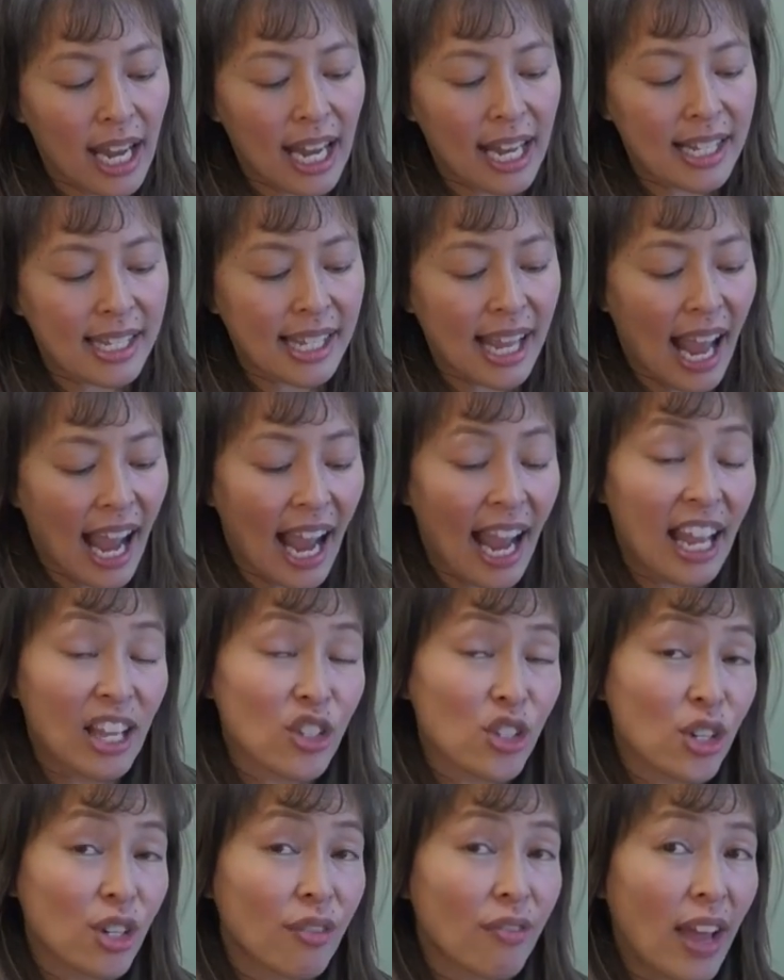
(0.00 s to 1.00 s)
is to
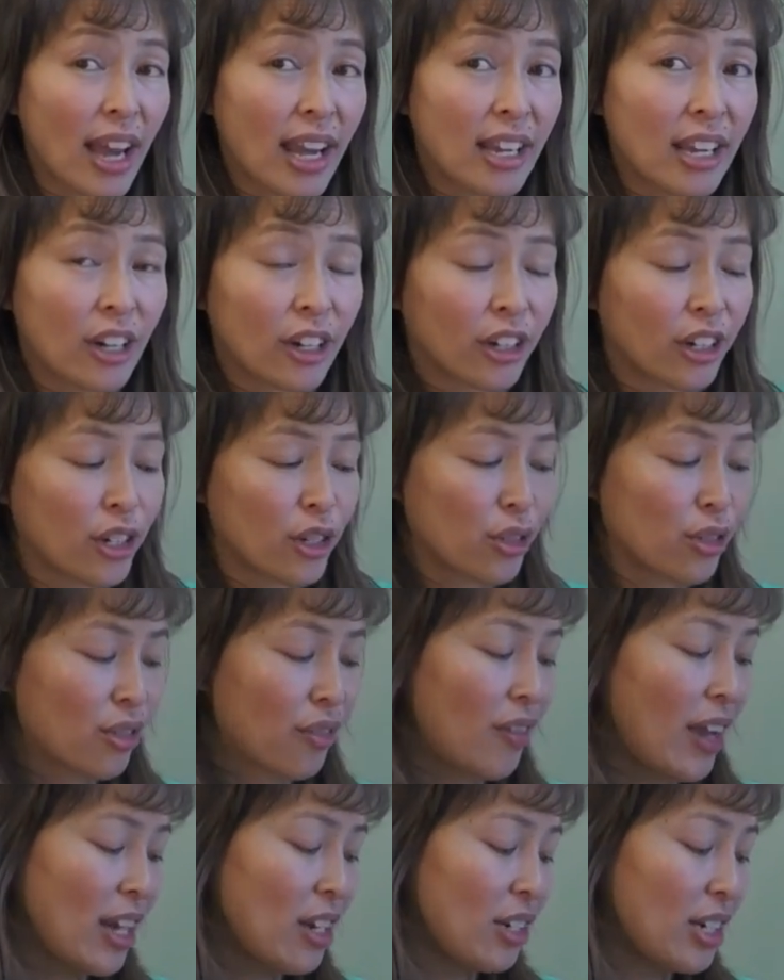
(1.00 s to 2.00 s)
ask your veterinarian or your
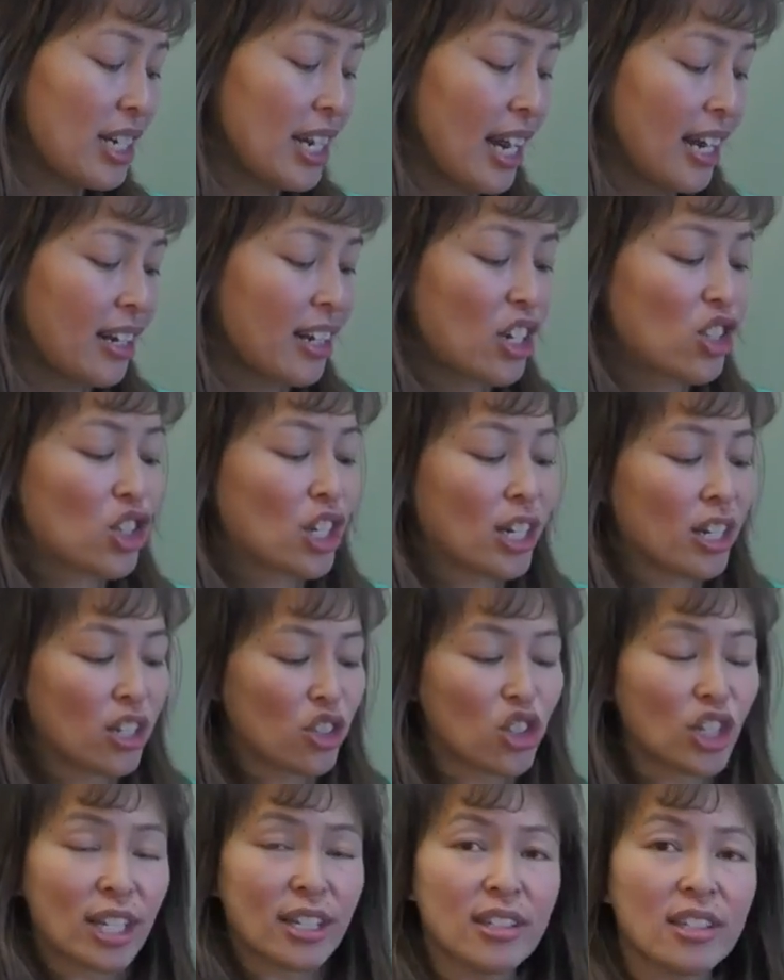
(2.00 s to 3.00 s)
veterinary
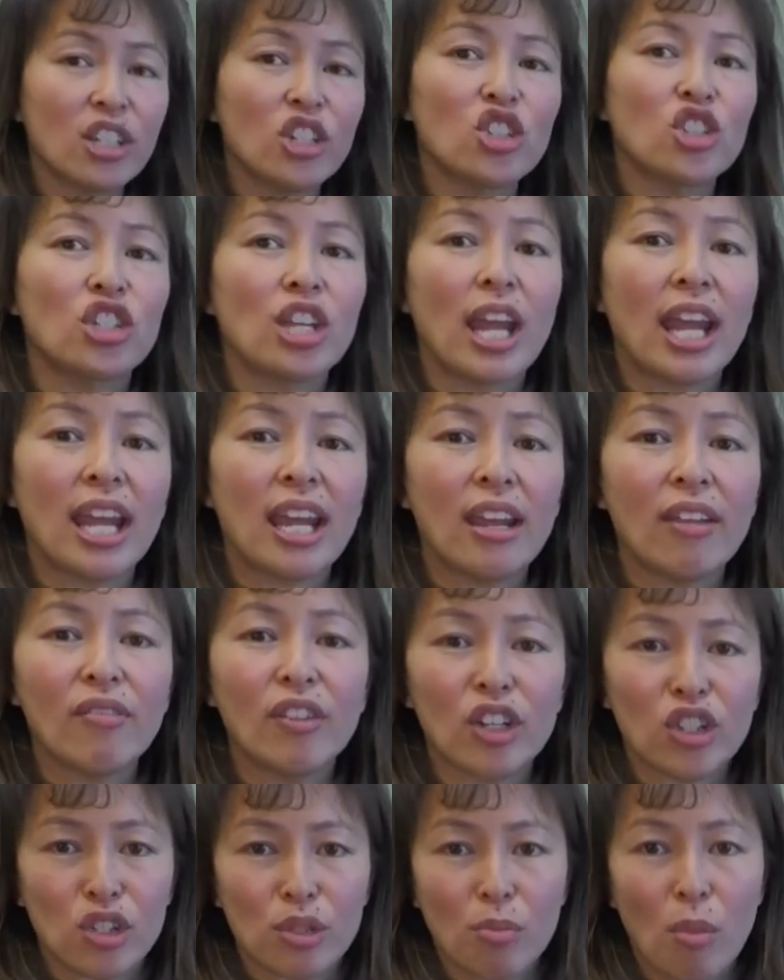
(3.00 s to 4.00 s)
technician just to shave
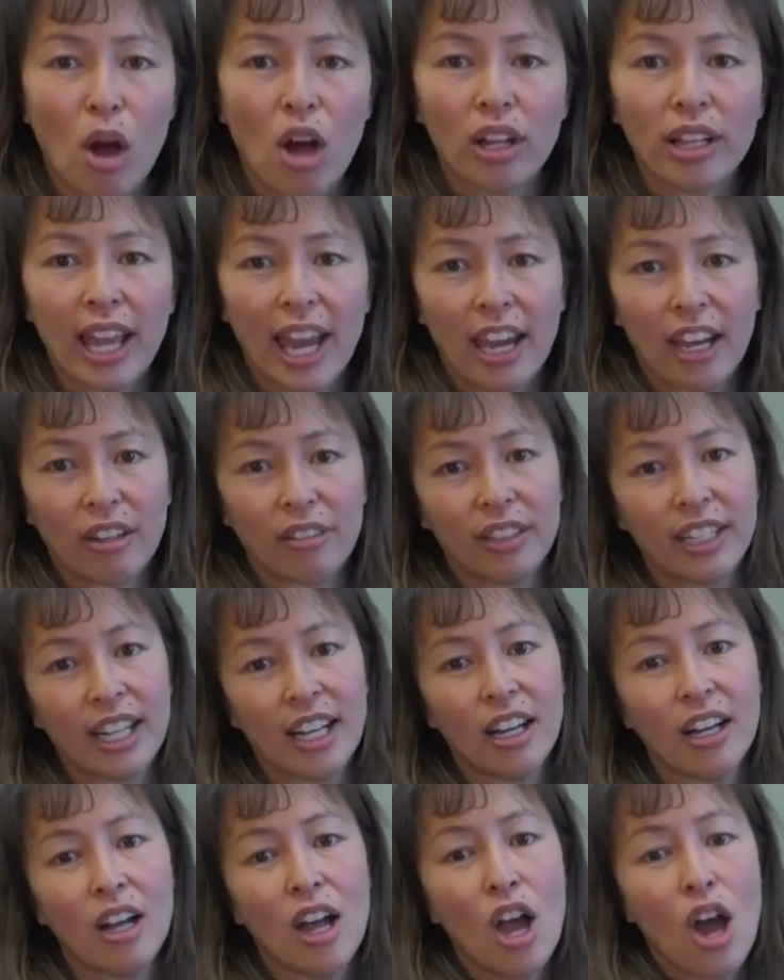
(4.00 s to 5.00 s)
a small
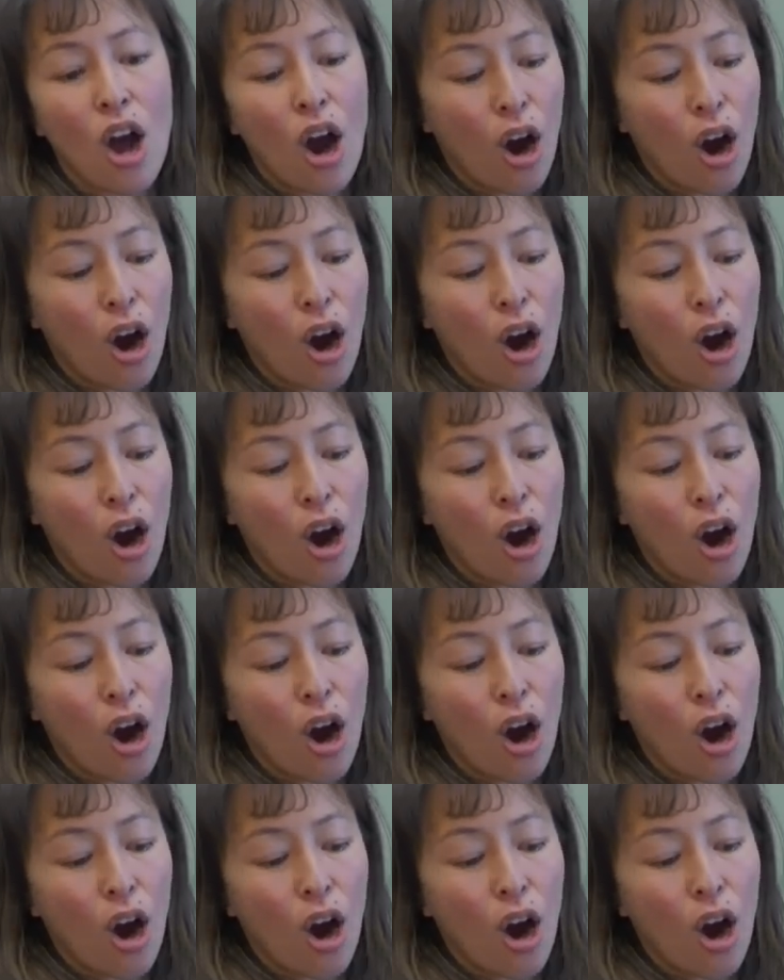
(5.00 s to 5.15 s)
area